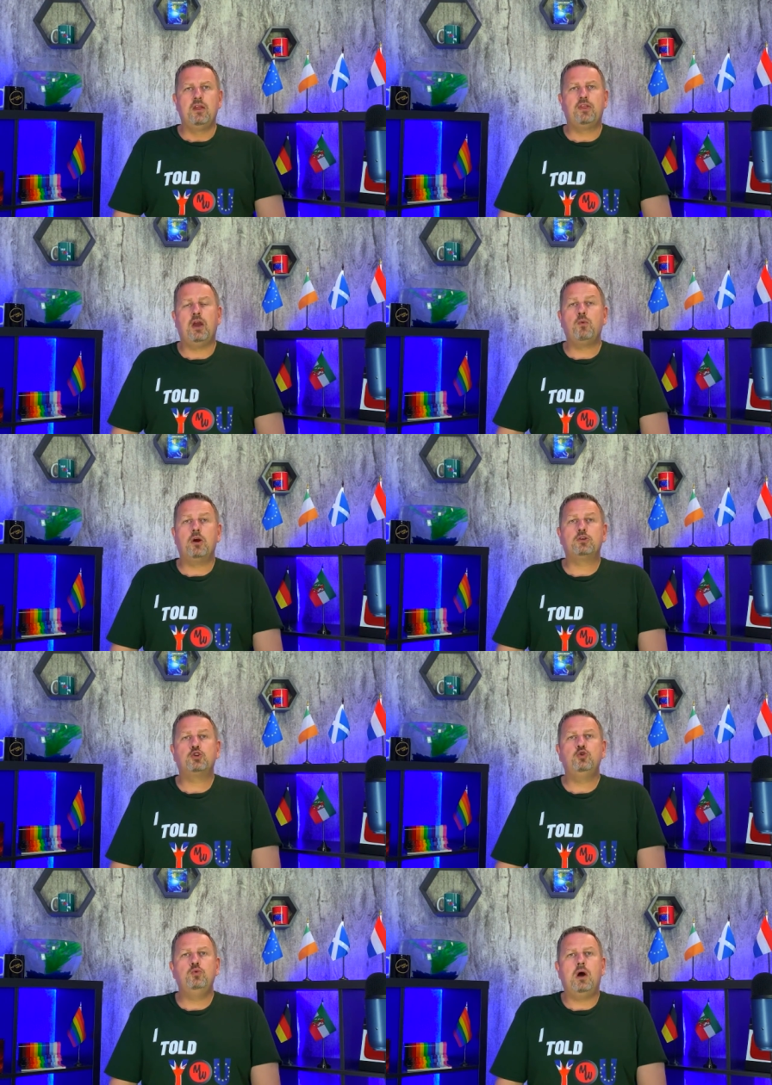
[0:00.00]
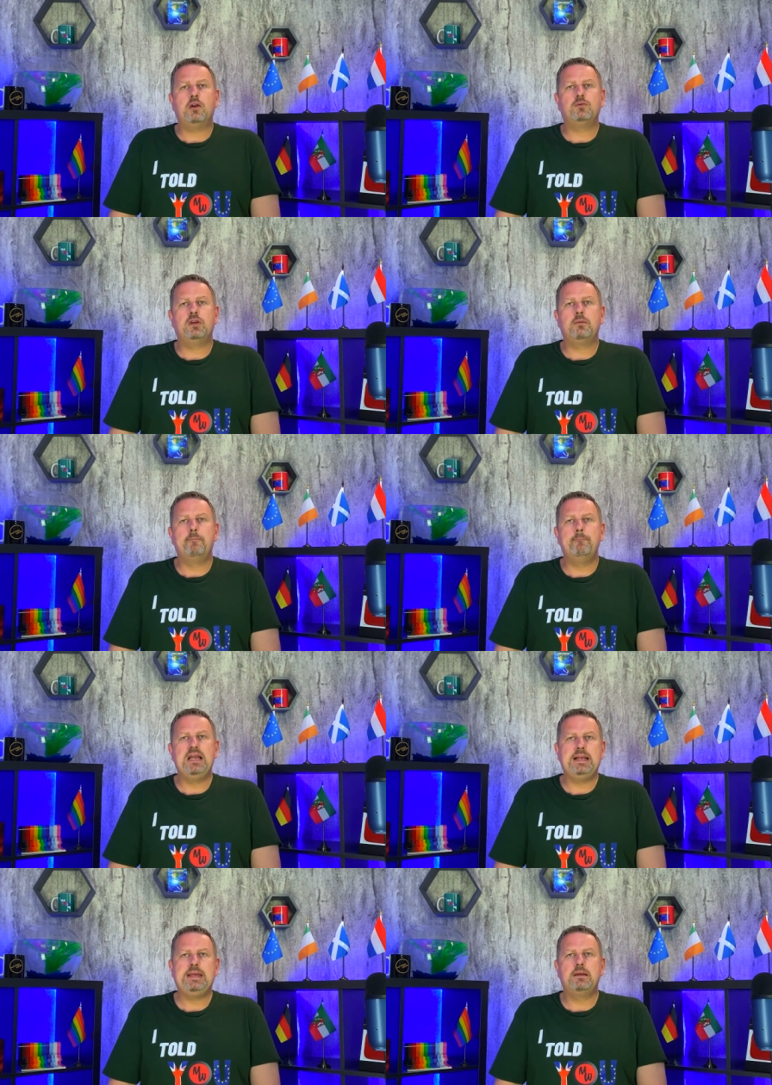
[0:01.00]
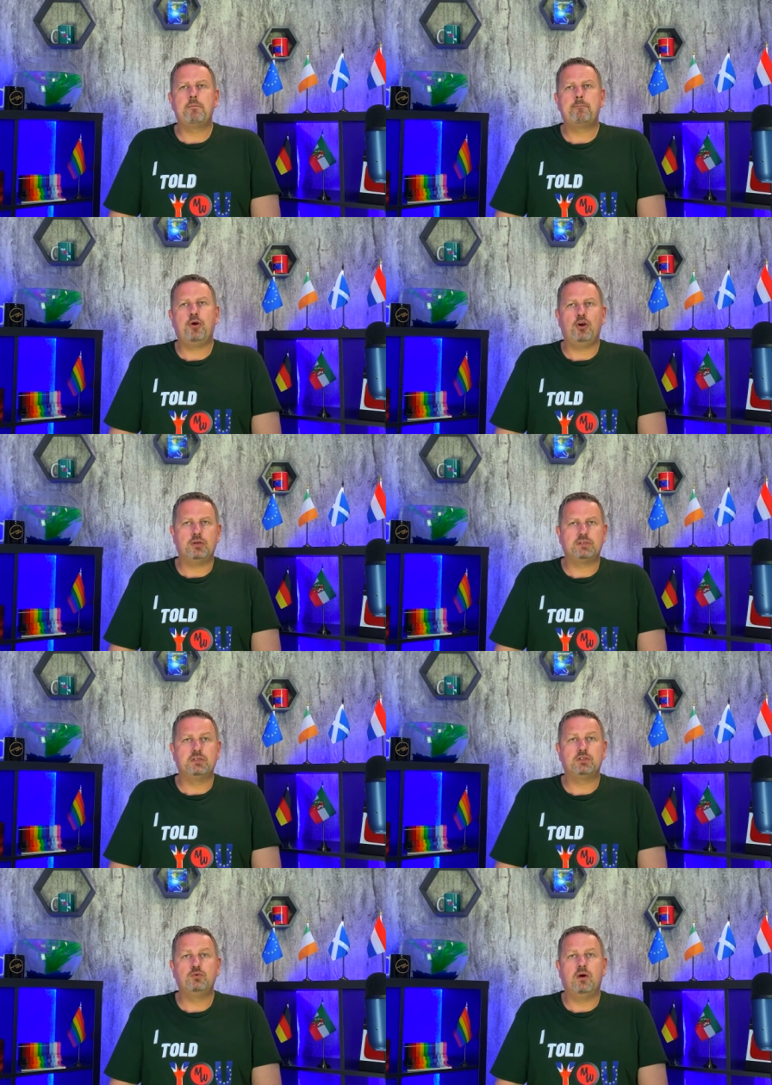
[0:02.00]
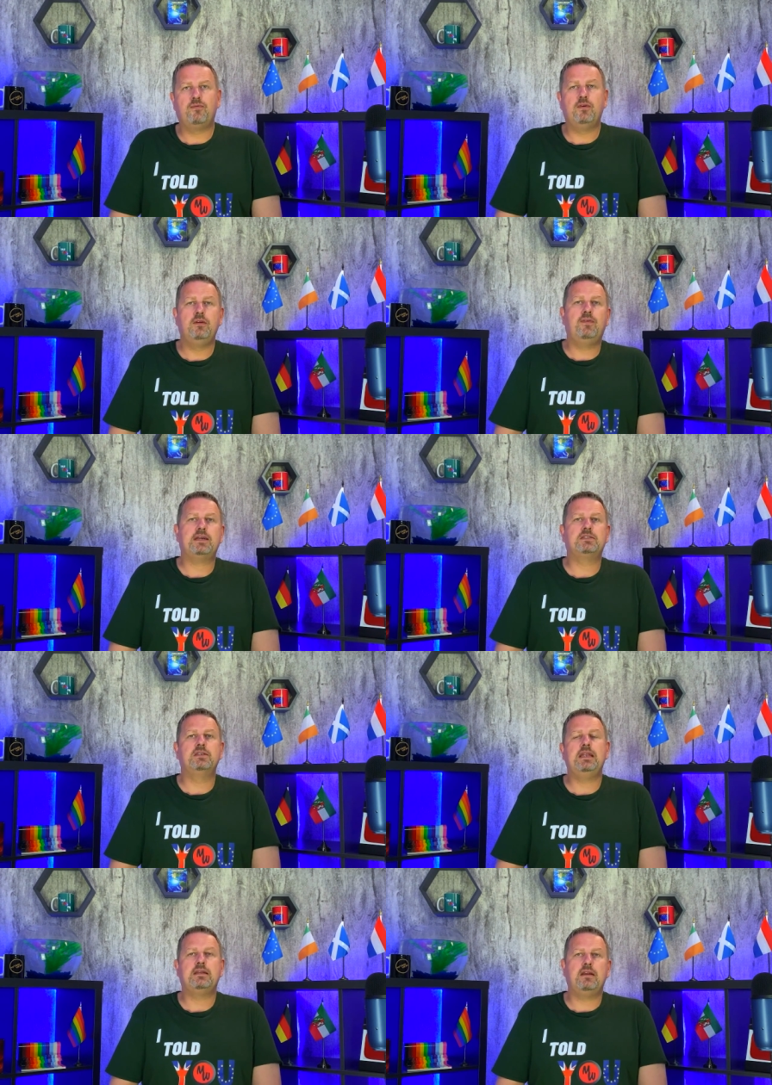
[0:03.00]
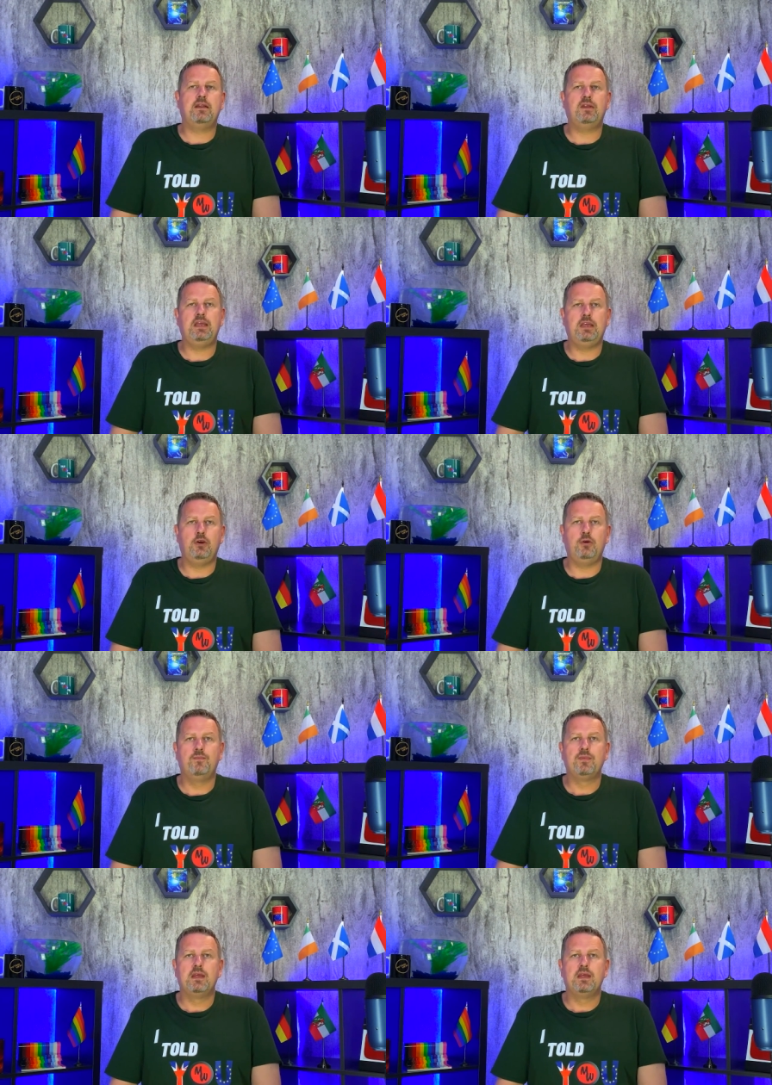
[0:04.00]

there were 200 million persons who are fully vaccinated in the EU,